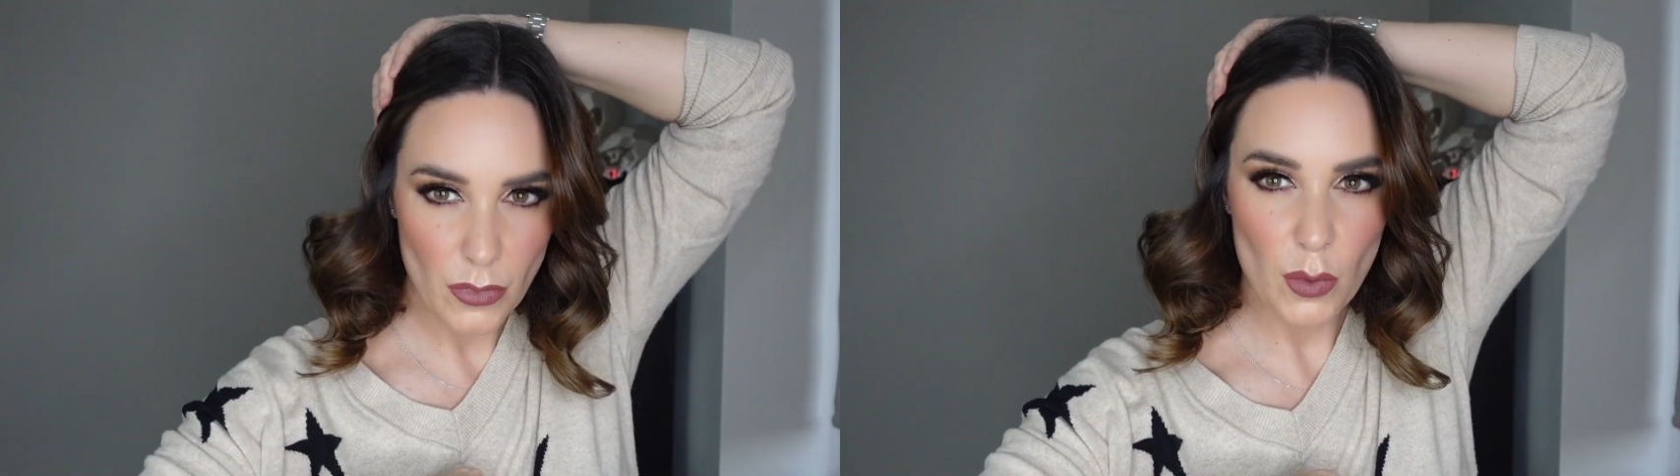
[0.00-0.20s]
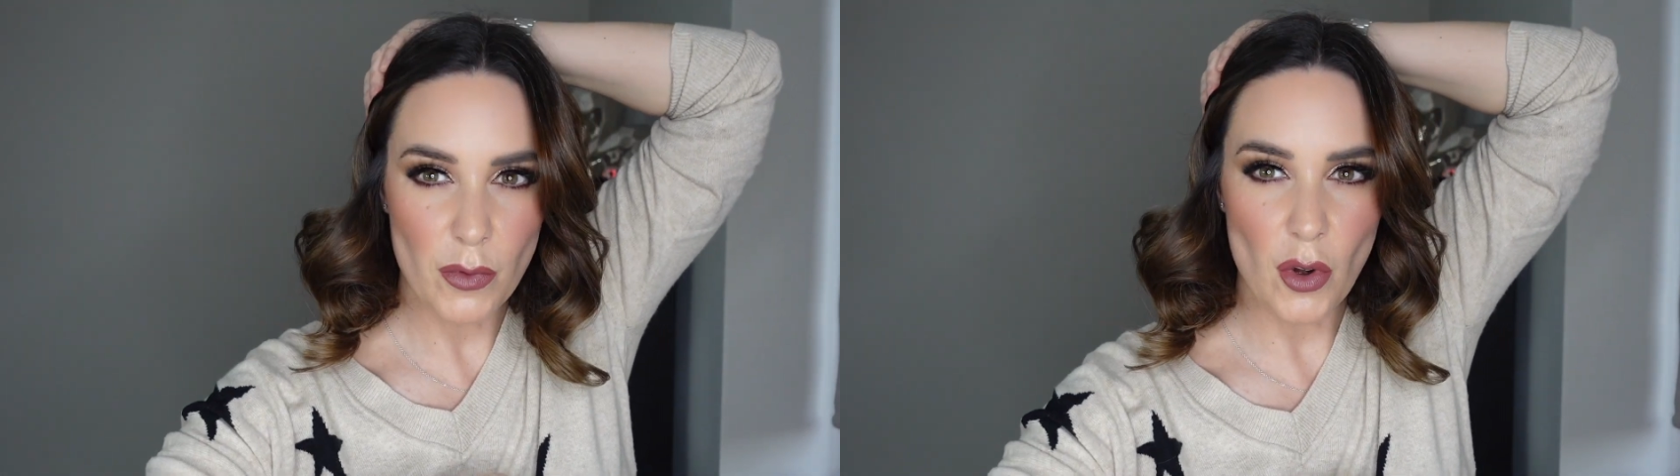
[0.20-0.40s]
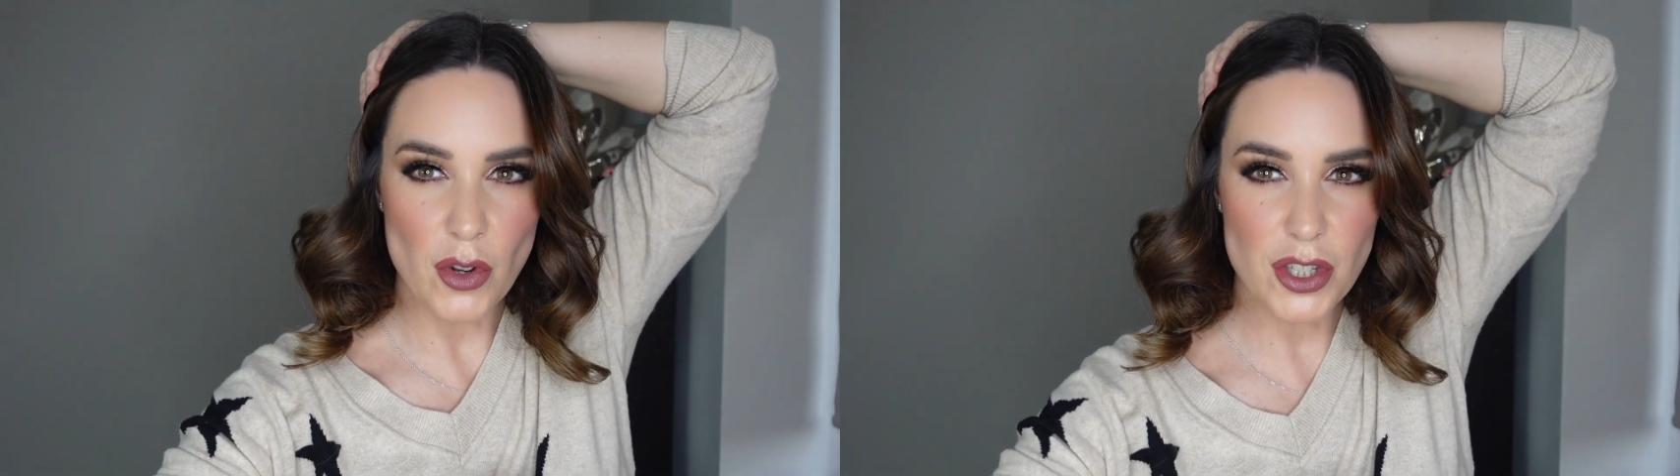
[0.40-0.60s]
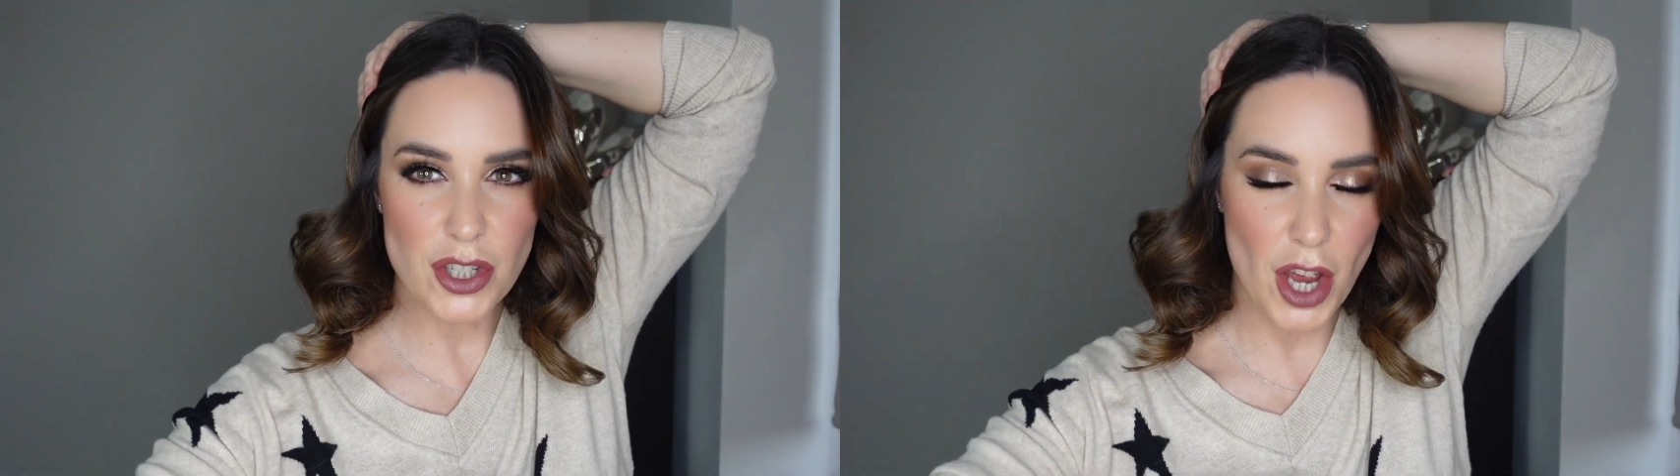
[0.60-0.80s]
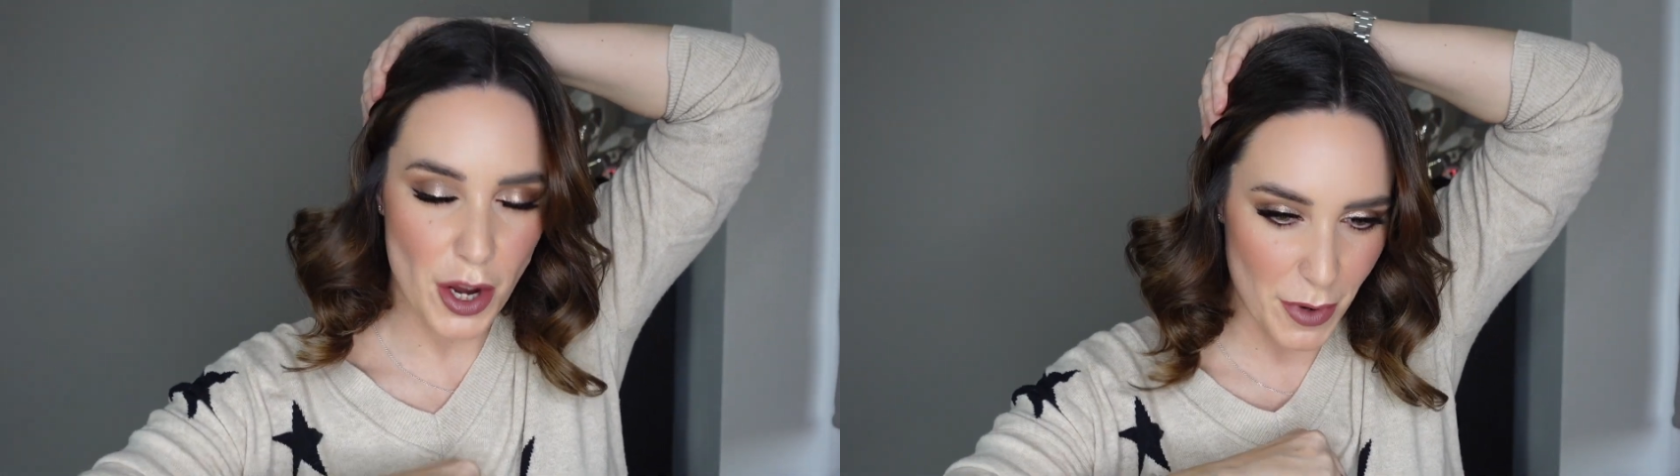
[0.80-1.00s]
We've got
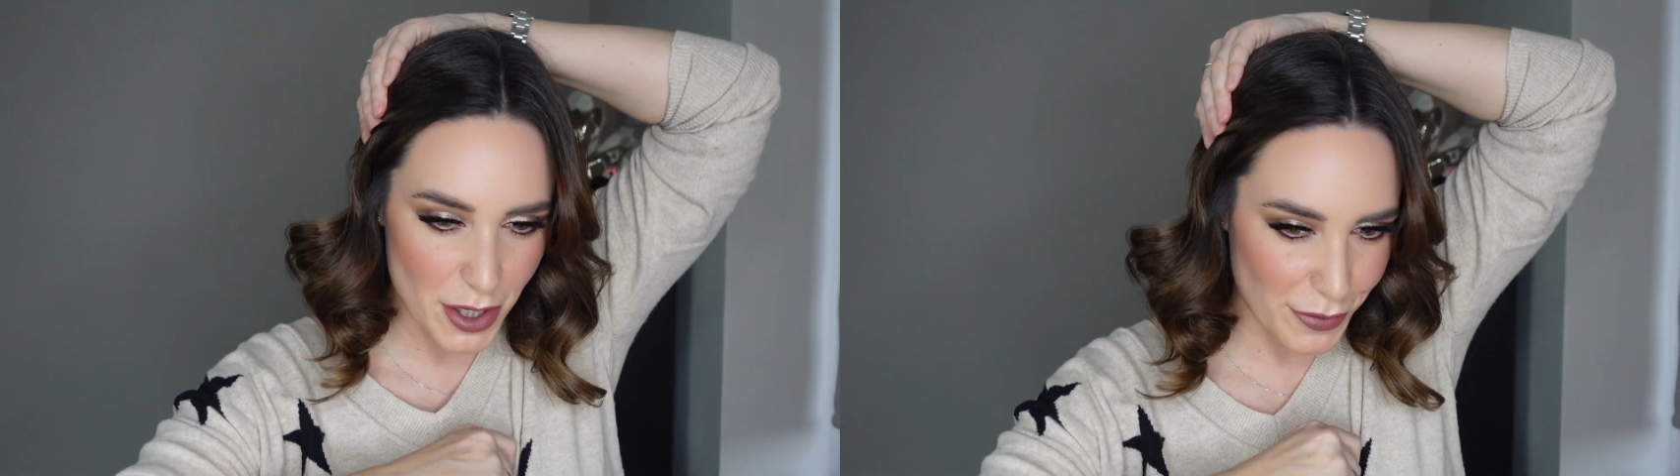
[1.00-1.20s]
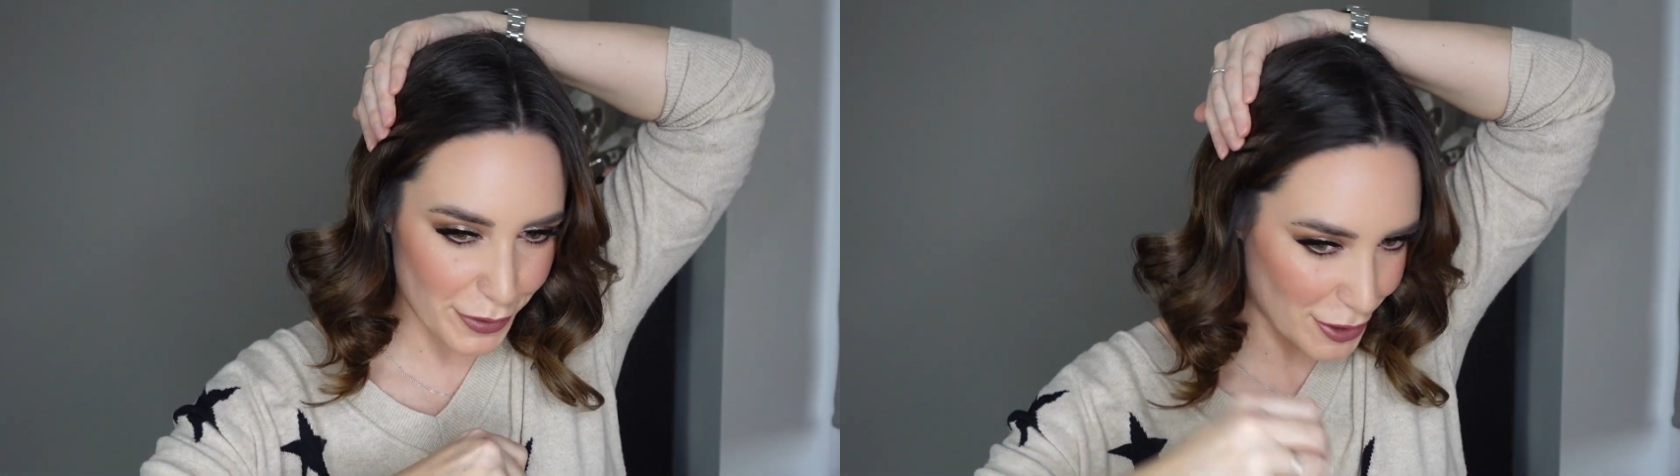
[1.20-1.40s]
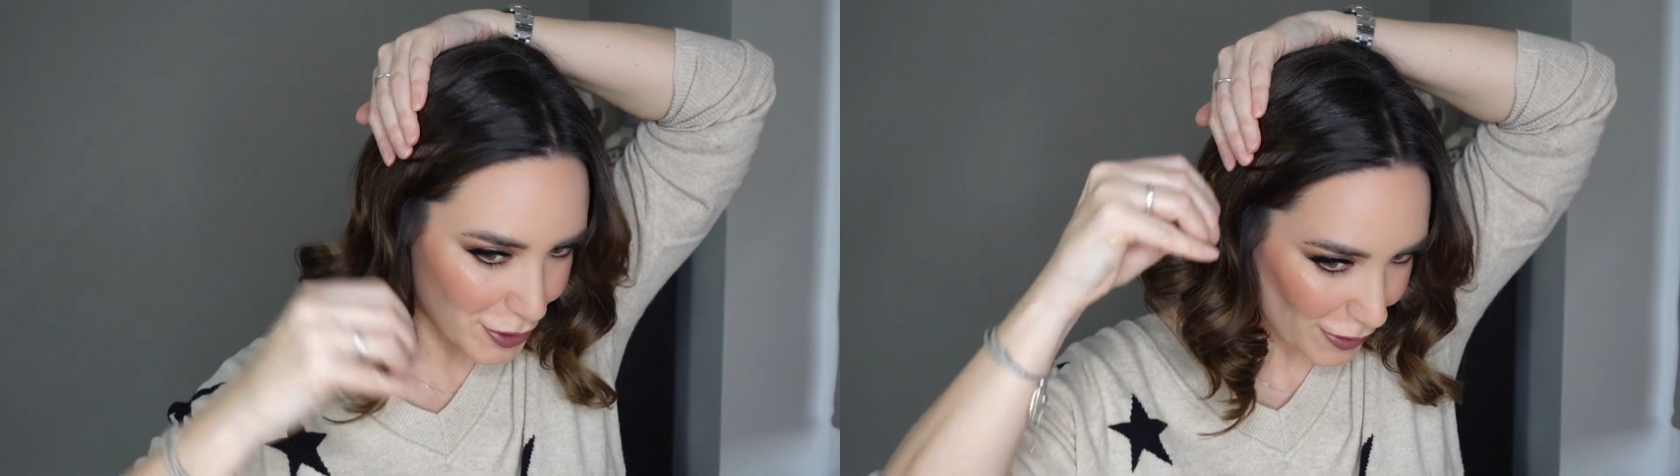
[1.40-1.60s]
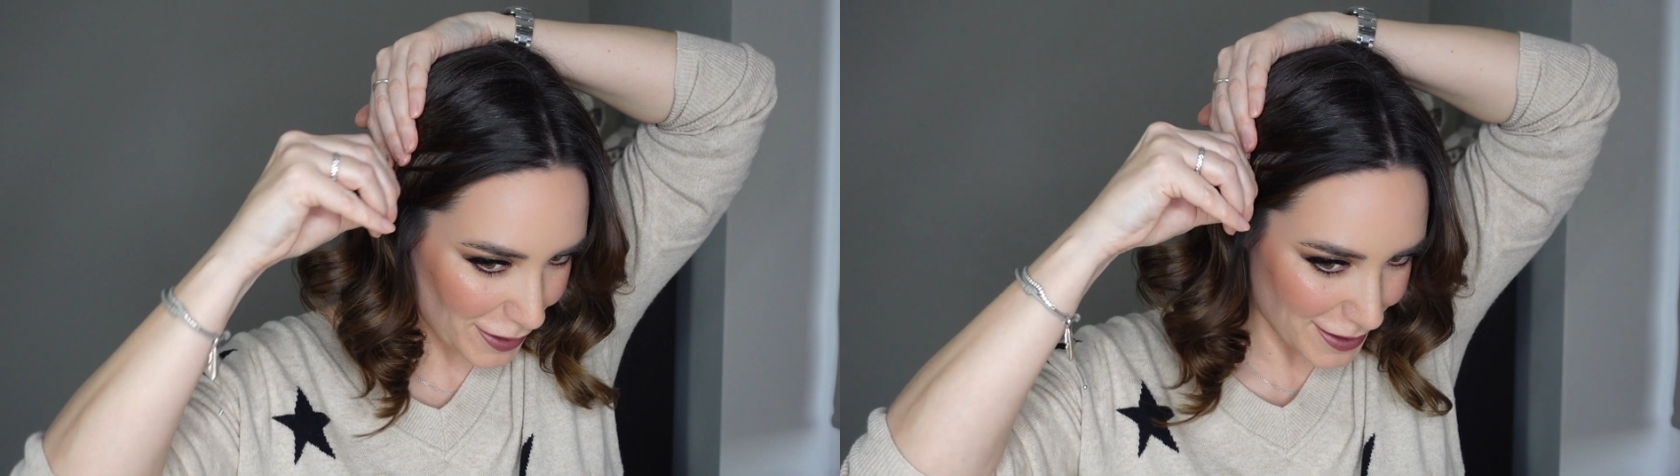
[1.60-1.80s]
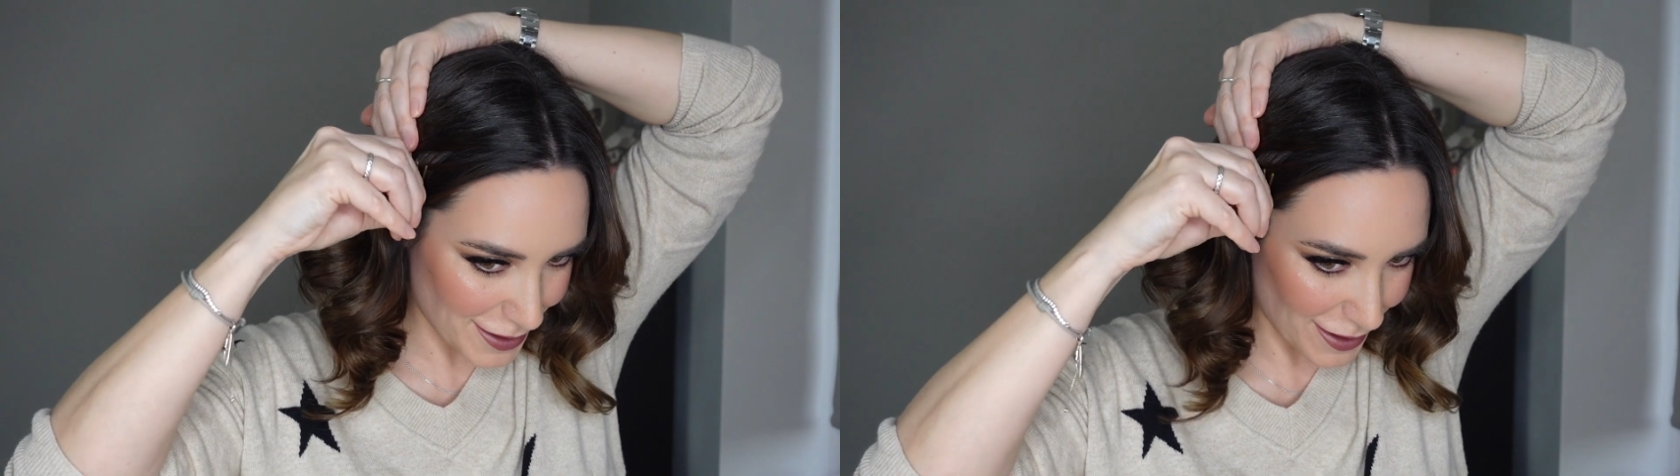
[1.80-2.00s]
so much fringe on
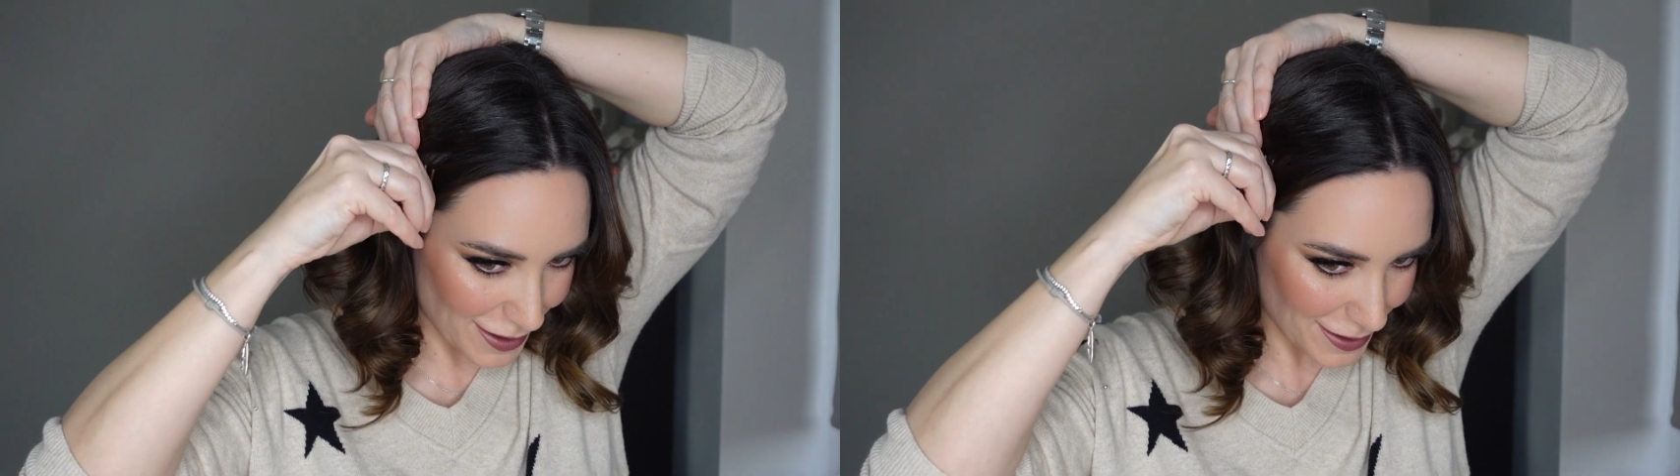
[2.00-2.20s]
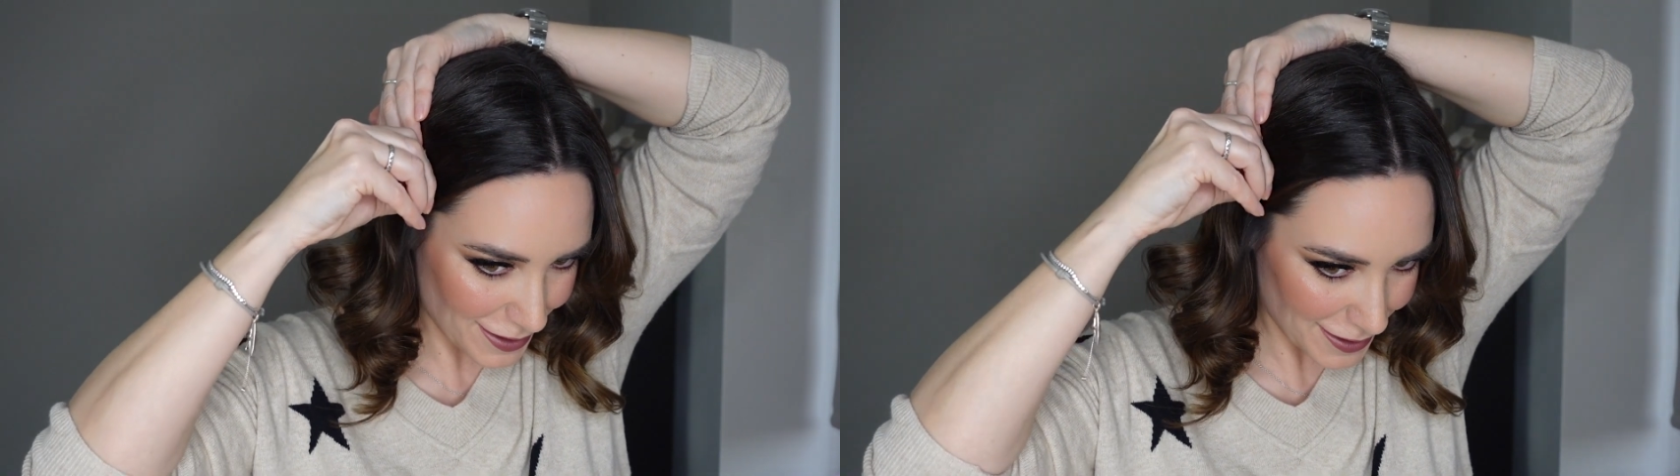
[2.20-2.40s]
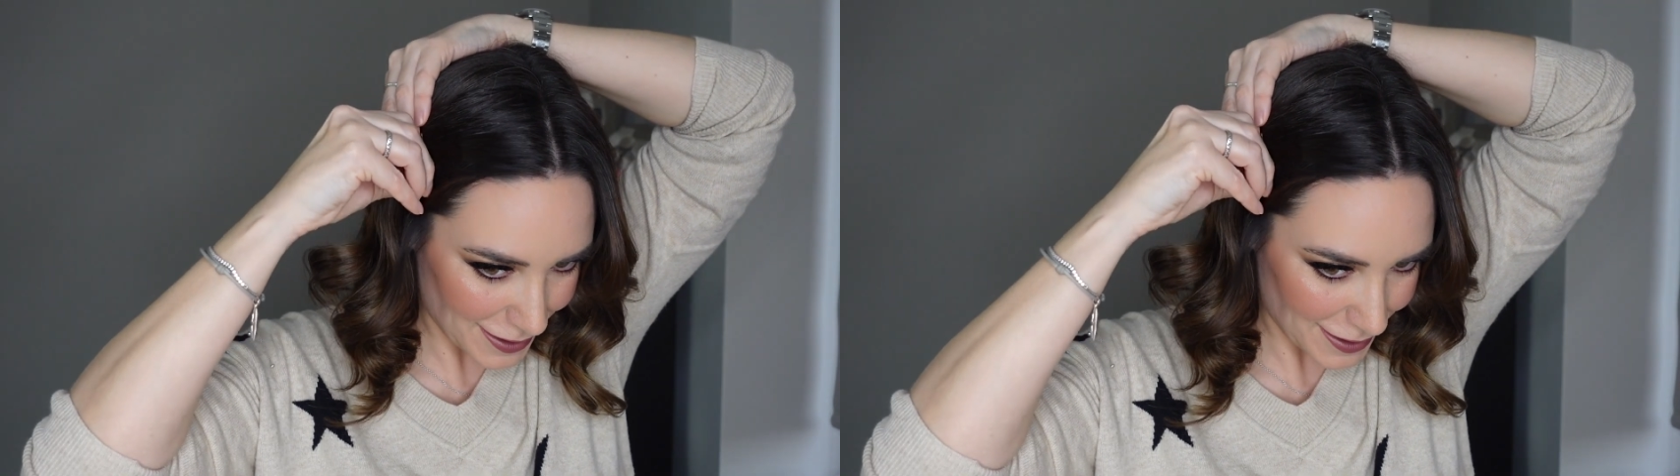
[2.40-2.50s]
this side.